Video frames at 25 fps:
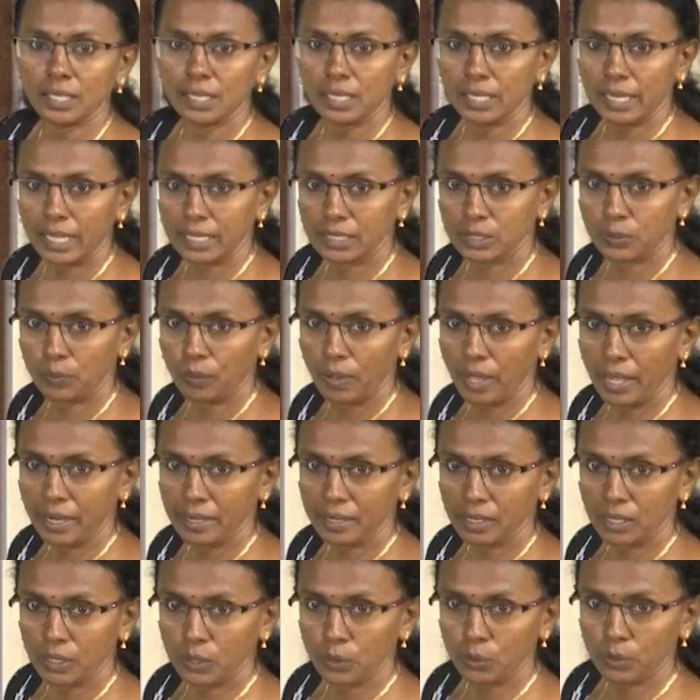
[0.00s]
Next one,
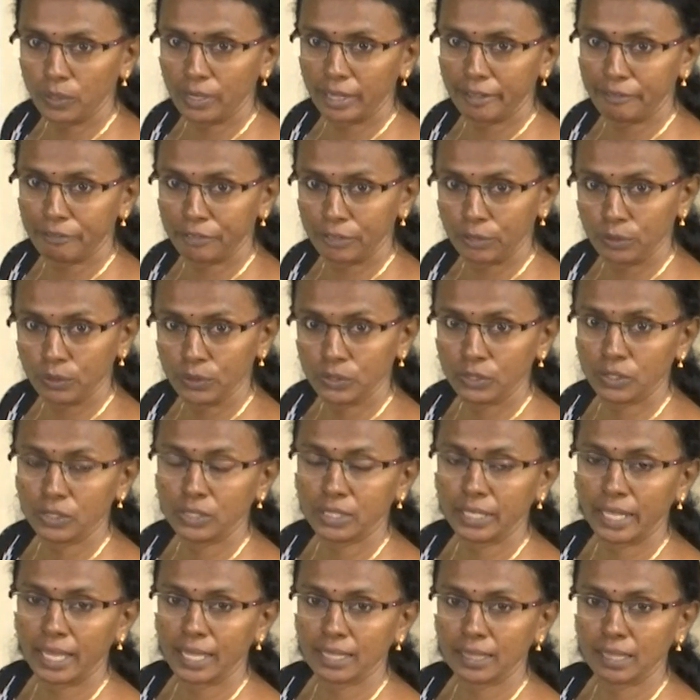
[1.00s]
you refuse to
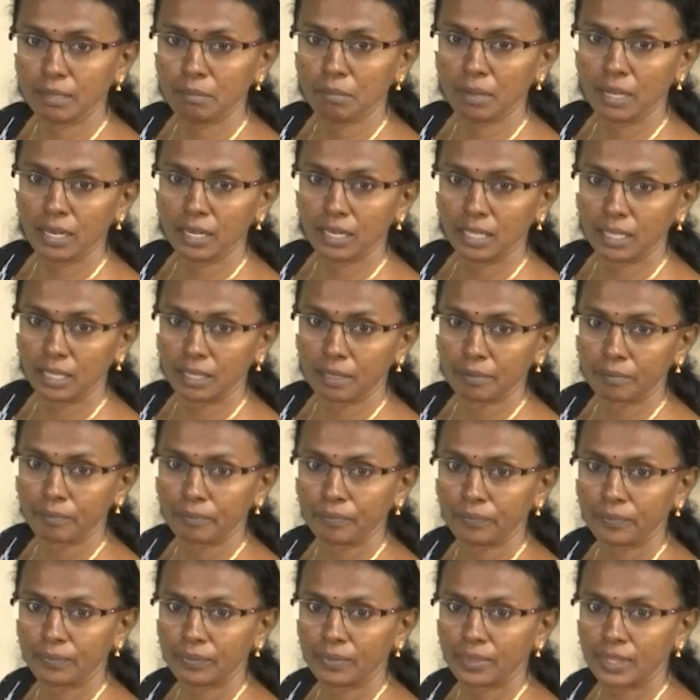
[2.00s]
take the money.
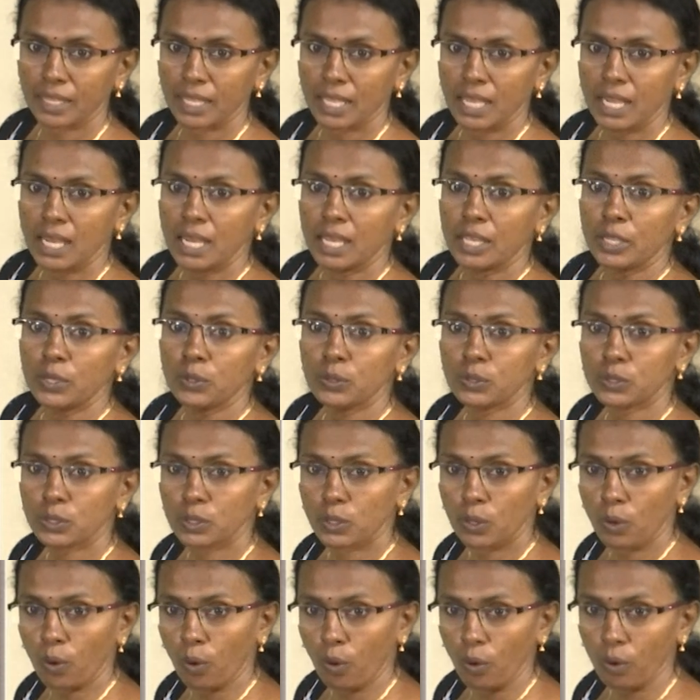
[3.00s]
You
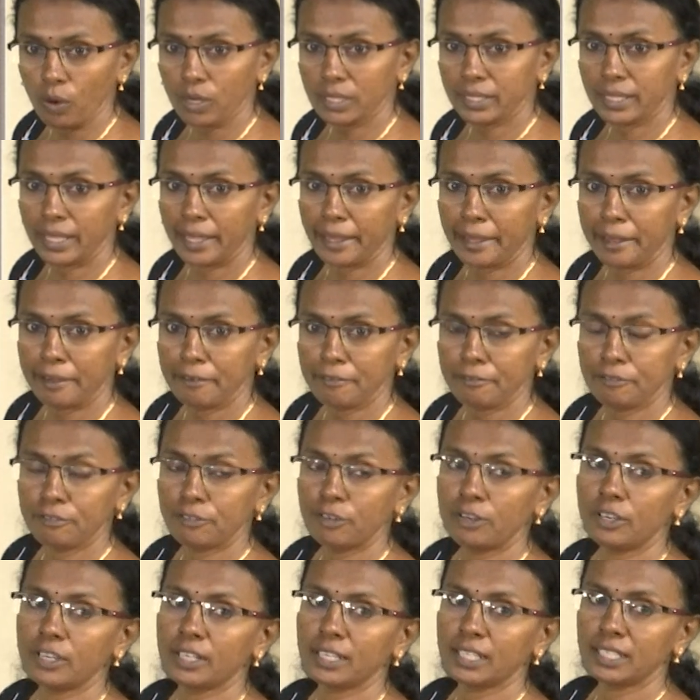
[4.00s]
scold them
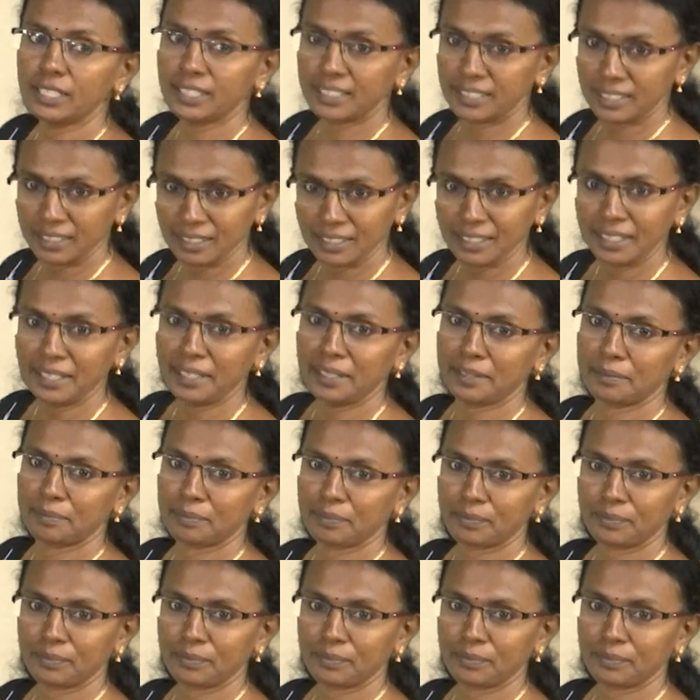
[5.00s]
for returning.